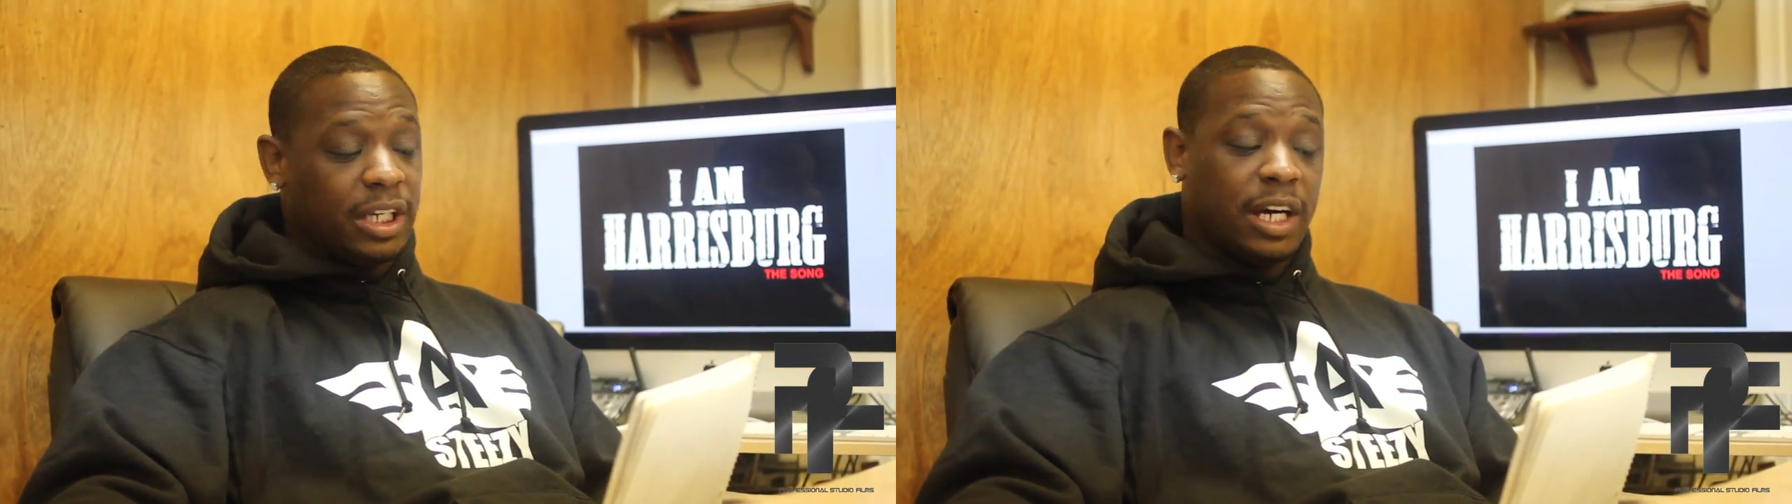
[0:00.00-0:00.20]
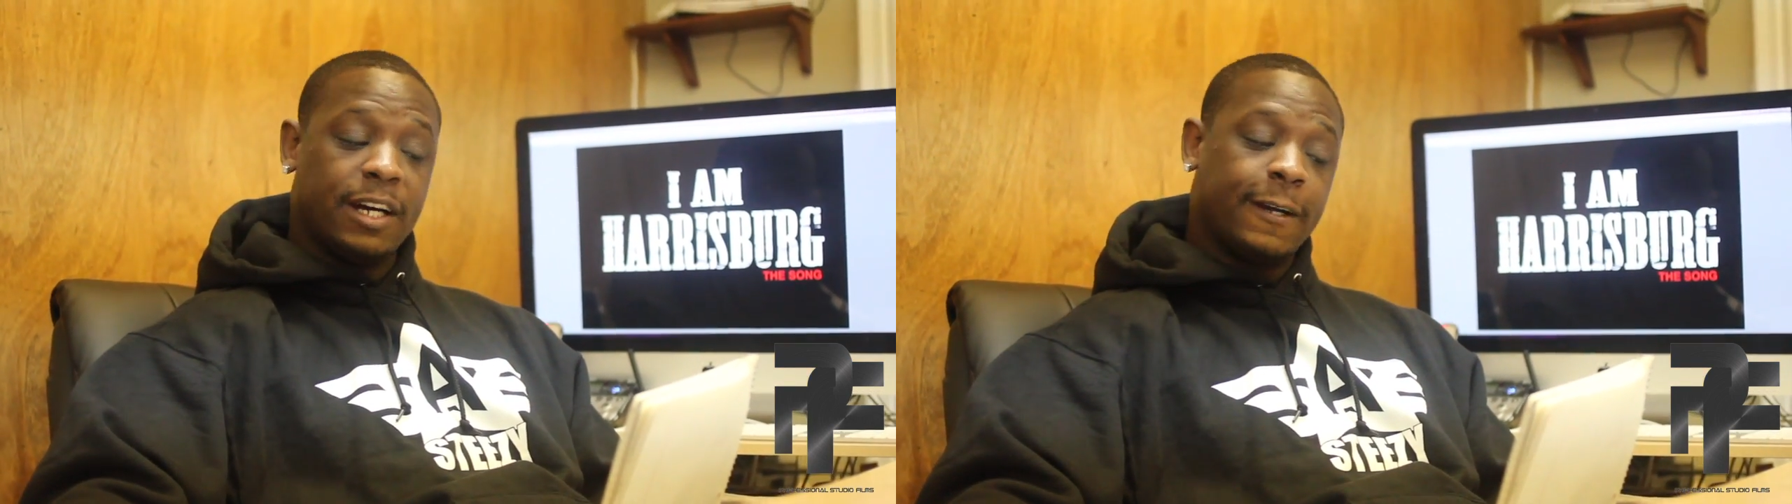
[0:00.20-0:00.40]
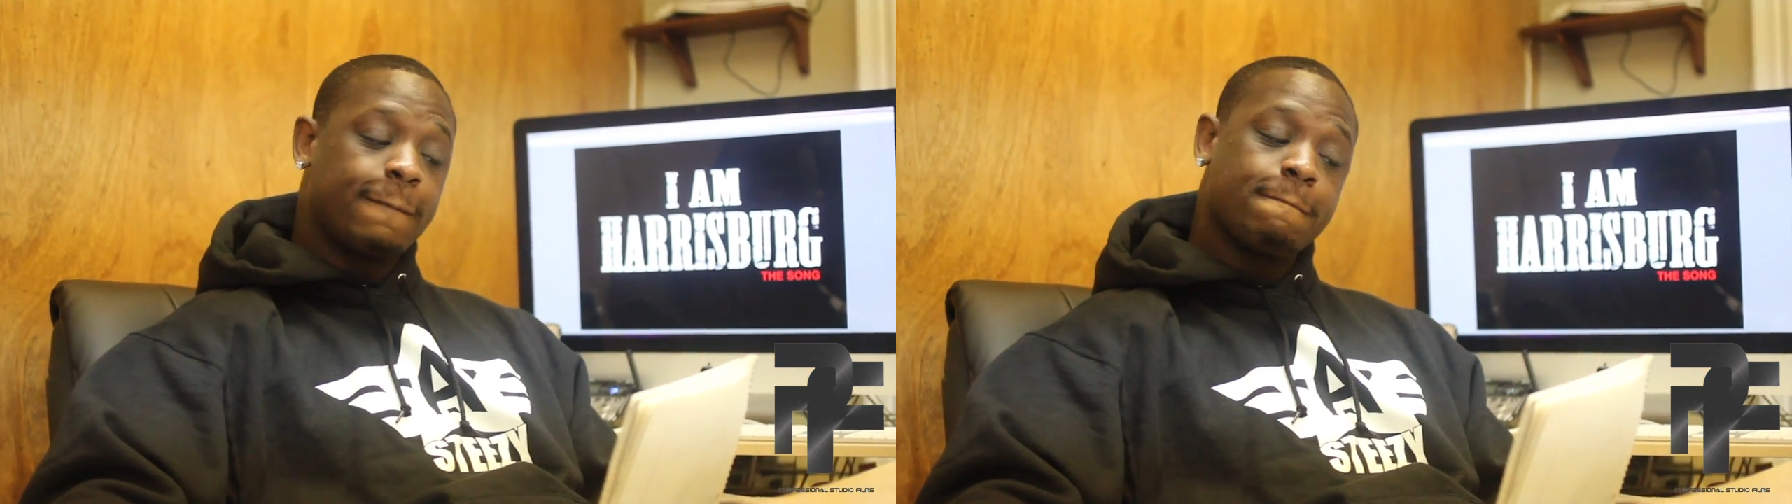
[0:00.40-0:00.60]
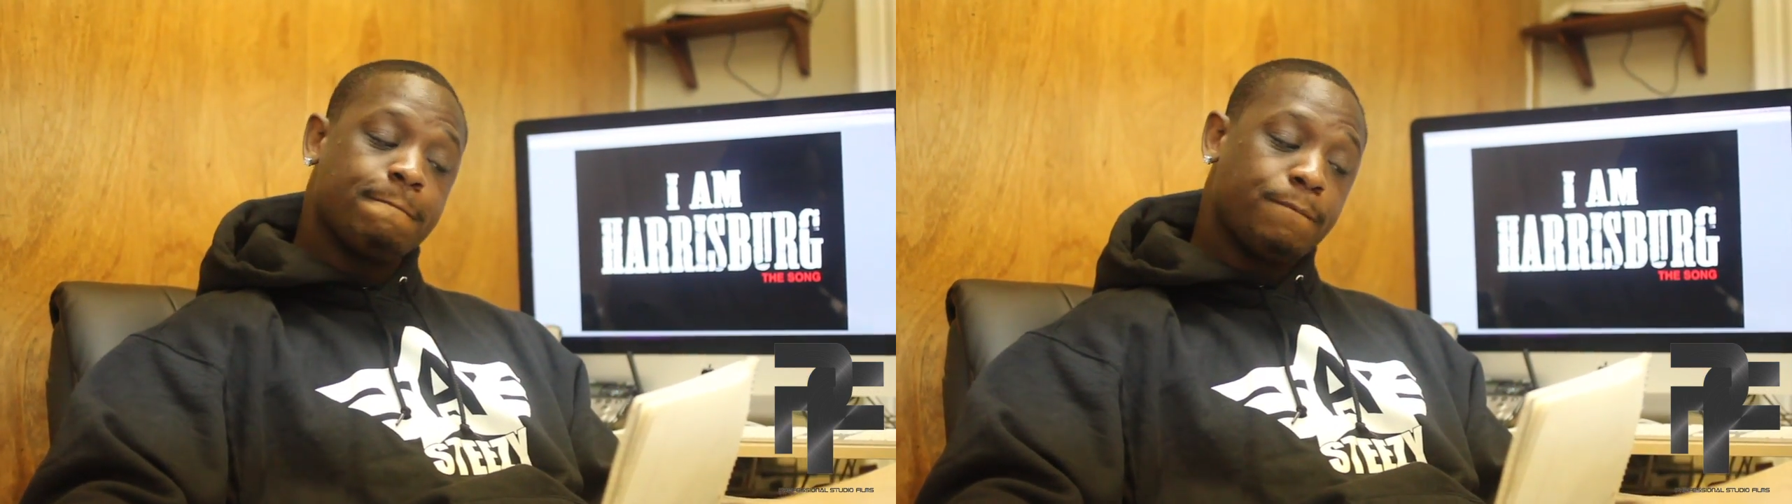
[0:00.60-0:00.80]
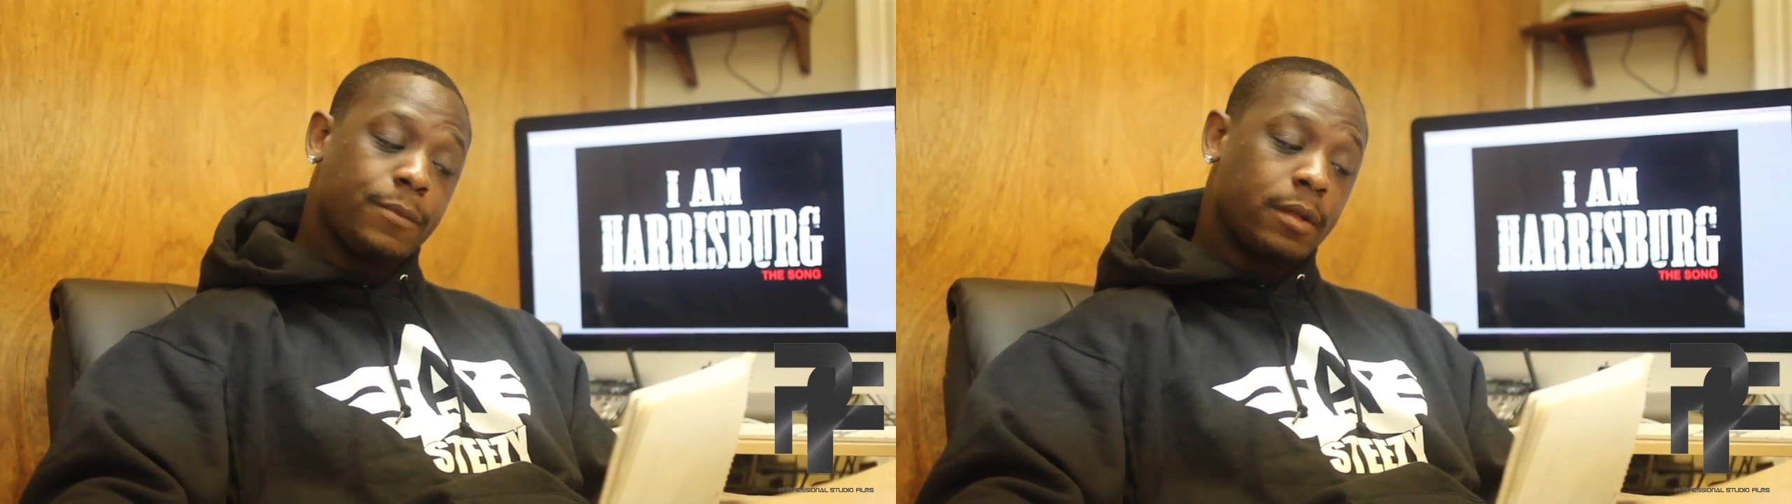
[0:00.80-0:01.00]
Young,
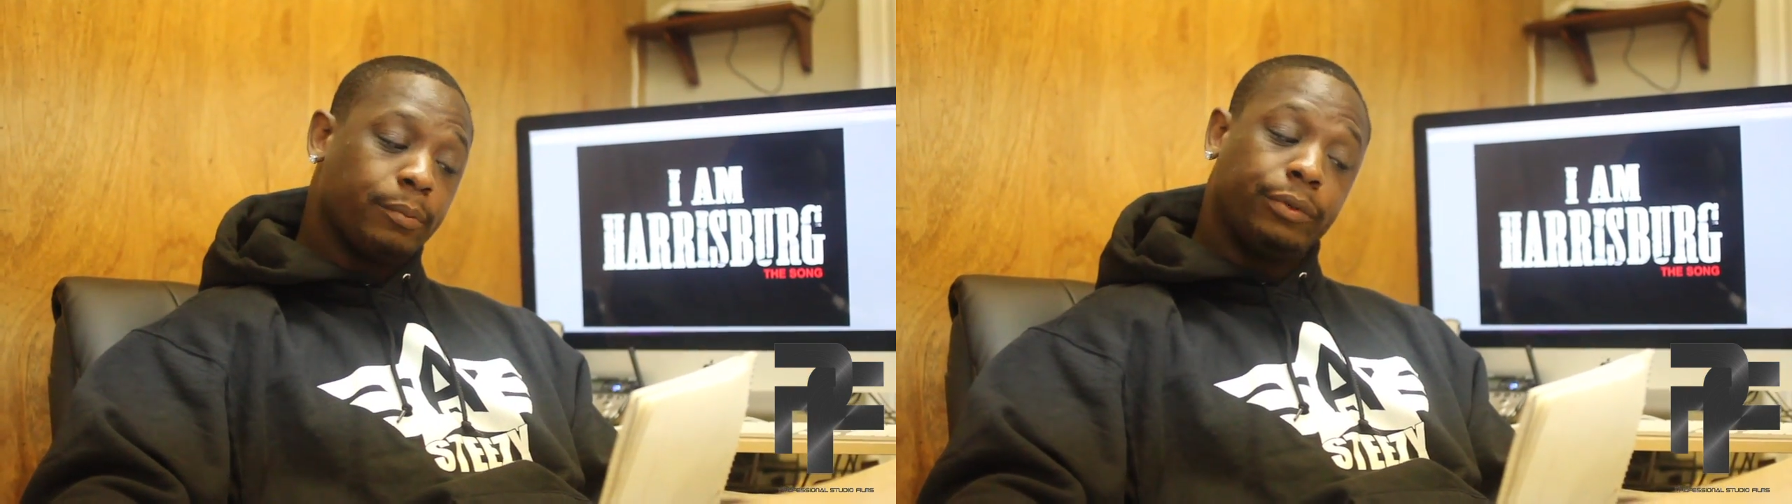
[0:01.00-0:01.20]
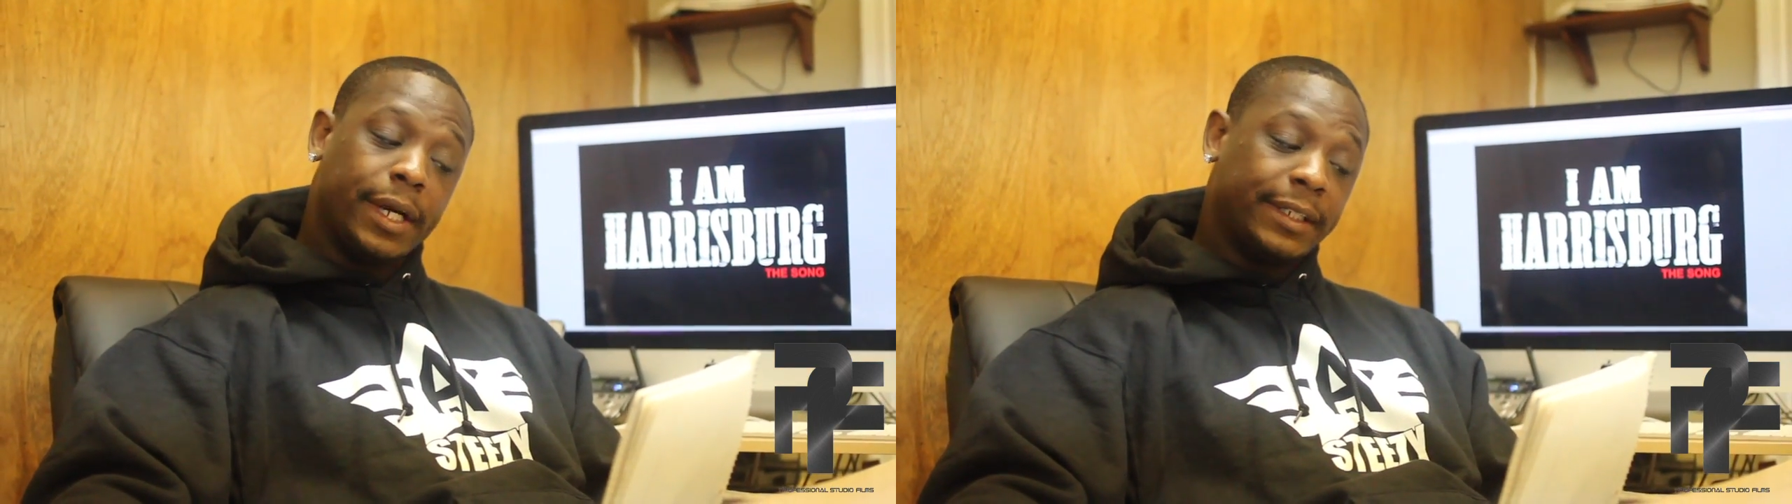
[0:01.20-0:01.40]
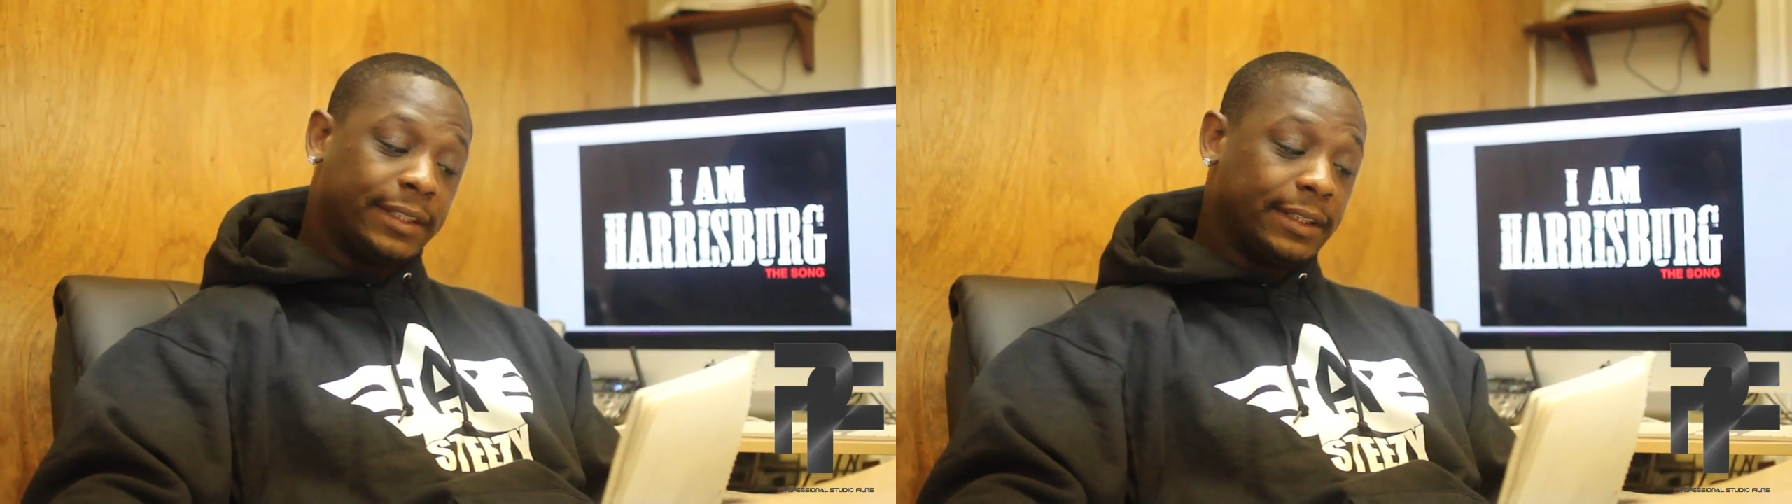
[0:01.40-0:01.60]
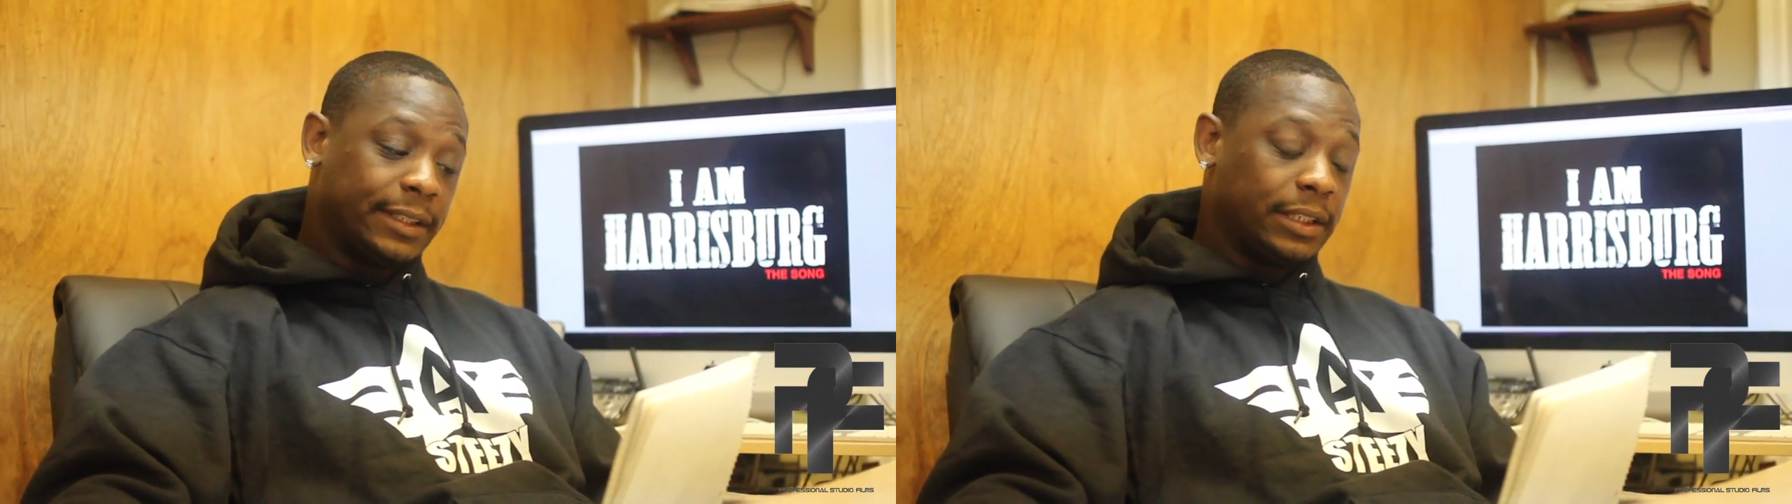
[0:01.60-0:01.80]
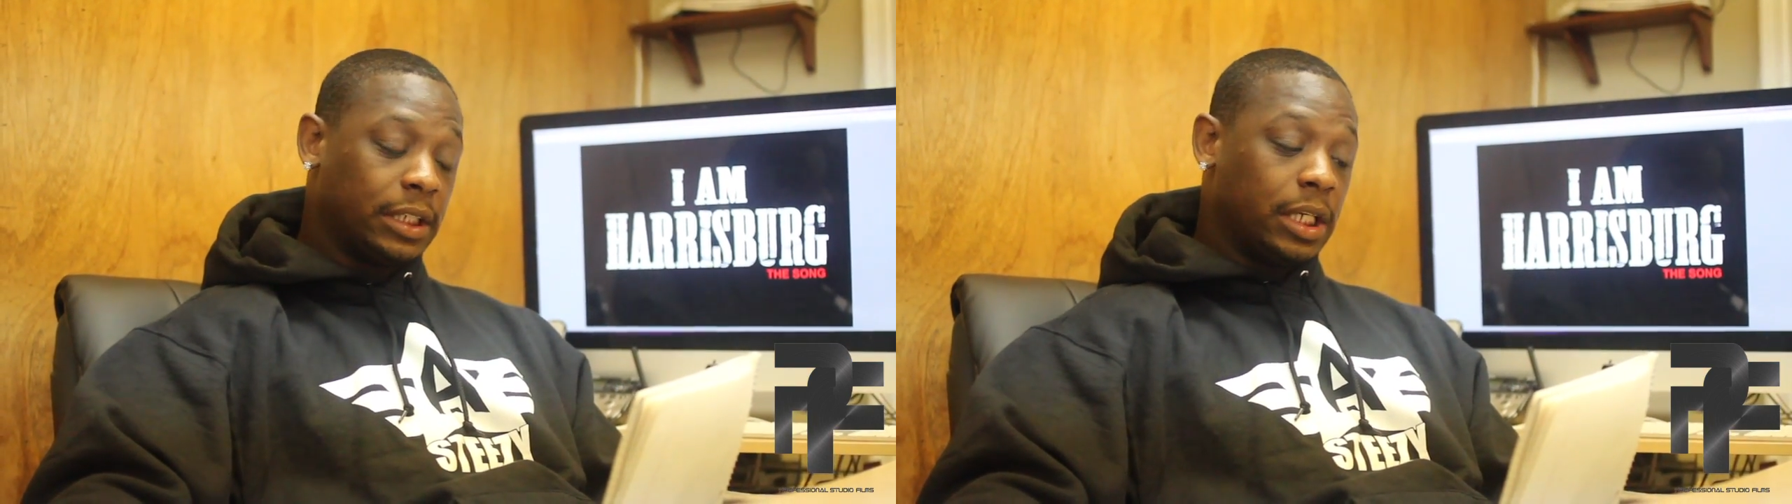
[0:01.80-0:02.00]
Priceless.